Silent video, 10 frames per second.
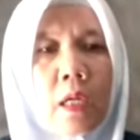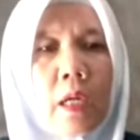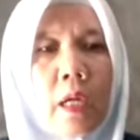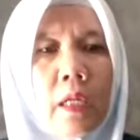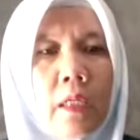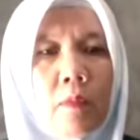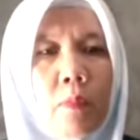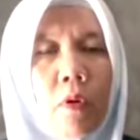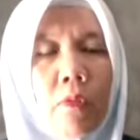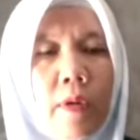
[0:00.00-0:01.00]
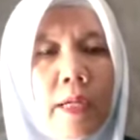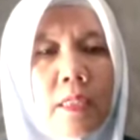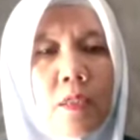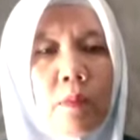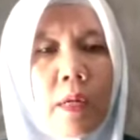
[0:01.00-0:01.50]
and
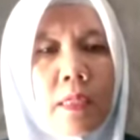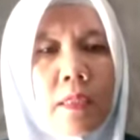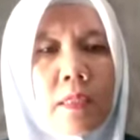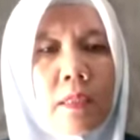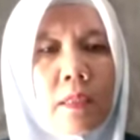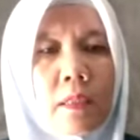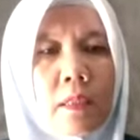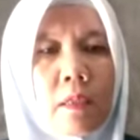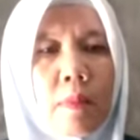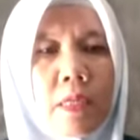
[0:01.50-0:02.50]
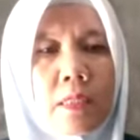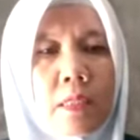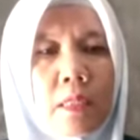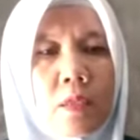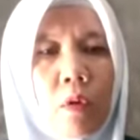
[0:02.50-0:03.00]
provides much the
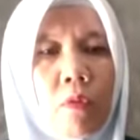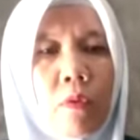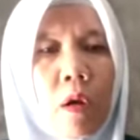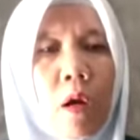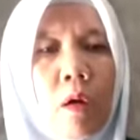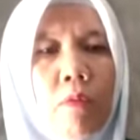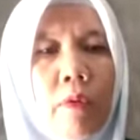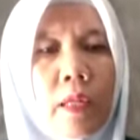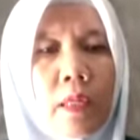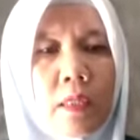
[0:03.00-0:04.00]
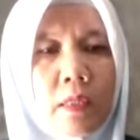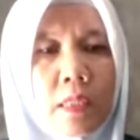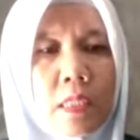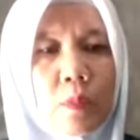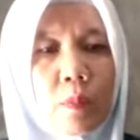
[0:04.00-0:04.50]
basis of how well
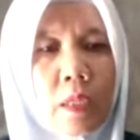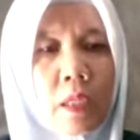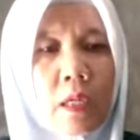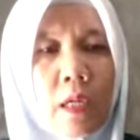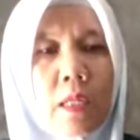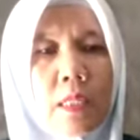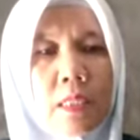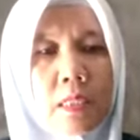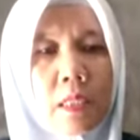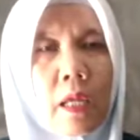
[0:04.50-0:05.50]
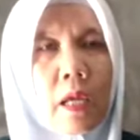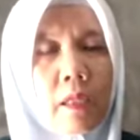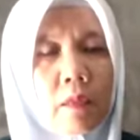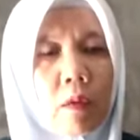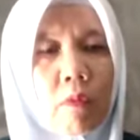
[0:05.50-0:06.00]
learners speak, listen, and
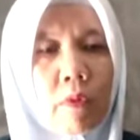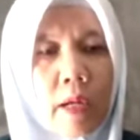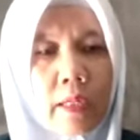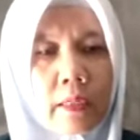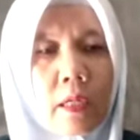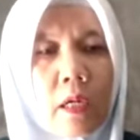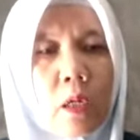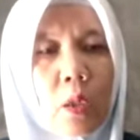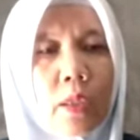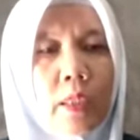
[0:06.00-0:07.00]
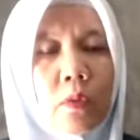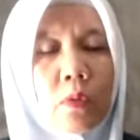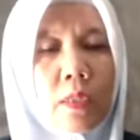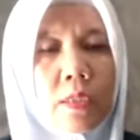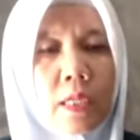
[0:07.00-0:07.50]
write, according to
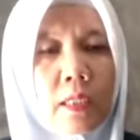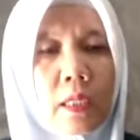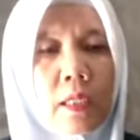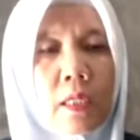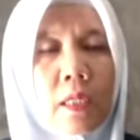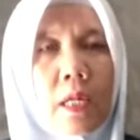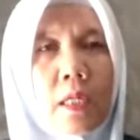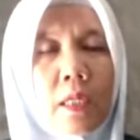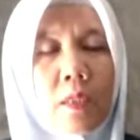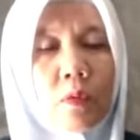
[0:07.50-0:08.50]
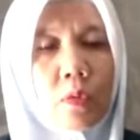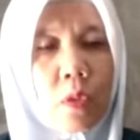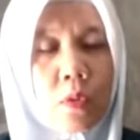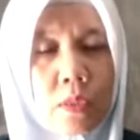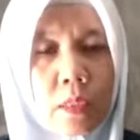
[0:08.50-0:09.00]
Richard and Rinadia
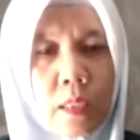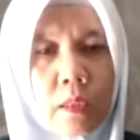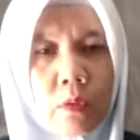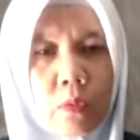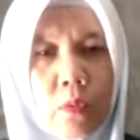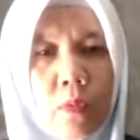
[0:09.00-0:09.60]
2002.